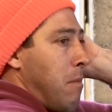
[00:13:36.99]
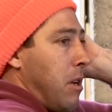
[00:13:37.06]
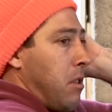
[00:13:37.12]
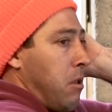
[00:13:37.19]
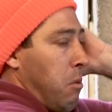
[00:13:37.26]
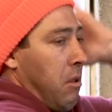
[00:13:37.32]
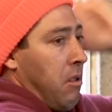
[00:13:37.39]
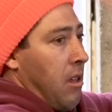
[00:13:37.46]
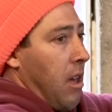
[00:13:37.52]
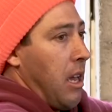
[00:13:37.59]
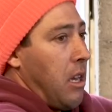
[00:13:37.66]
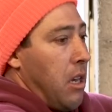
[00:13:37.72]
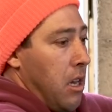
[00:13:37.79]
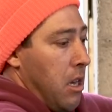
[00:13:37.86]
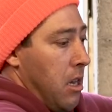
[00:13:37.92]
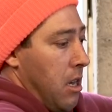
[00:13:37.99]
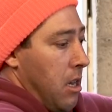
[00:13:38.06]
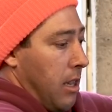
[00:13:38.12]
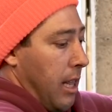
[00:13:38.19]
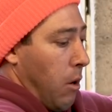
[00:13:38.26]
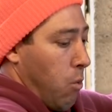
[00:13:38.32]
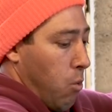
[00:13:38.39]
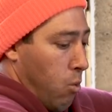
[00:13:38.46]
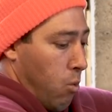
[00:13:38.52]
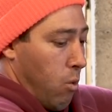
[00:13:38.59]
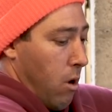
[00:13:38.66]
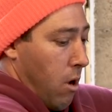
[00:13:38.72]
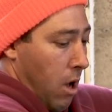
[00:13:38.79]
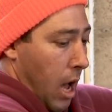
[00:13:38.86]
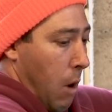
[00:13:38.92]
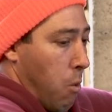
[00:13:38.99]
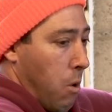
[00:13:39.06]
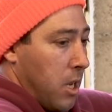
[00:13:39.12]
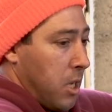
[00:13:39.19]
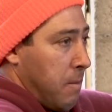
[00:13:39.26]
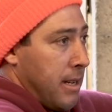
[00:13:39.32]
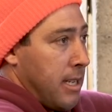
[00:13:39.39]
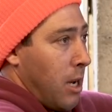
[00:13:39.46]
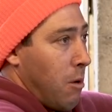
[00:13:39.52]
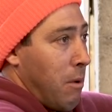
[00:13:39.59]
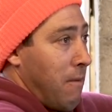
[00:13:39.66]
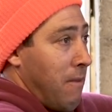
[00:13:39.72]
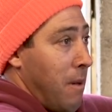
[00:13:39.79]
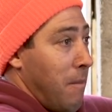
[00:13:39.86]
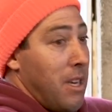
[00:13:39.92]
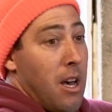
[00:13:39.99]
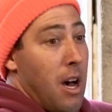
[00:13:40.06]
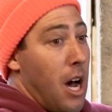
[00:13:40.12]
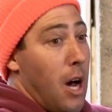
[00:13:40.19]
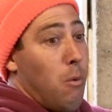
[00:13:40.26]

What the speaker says: mixed with like I want to spend time with my family.